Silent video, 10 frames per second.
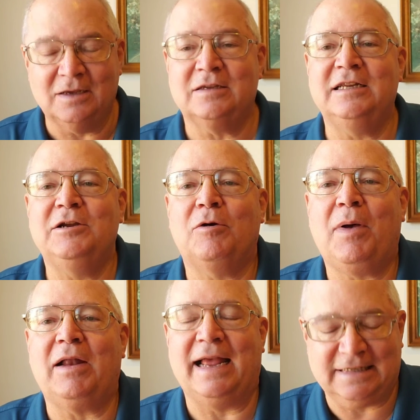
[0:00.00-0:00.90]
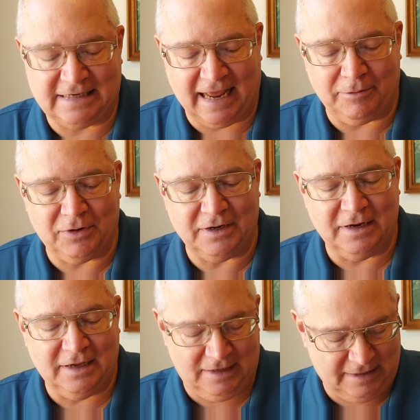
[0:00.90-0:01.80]
So let's hear what Paul has to say. We're
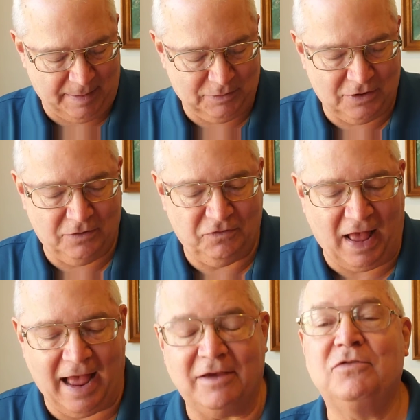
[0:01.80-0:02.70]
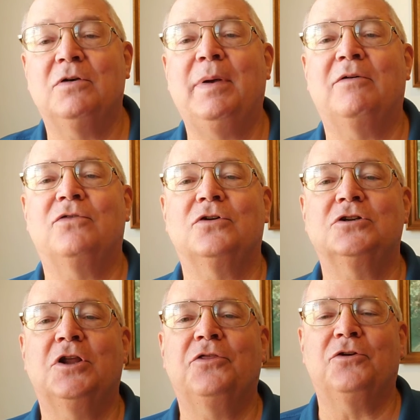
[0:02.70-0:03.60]
in chapter 5, about
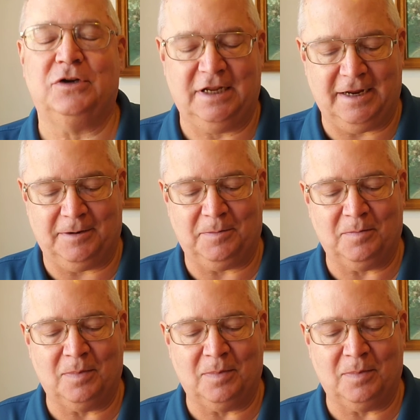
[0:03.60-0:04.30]
verse 13.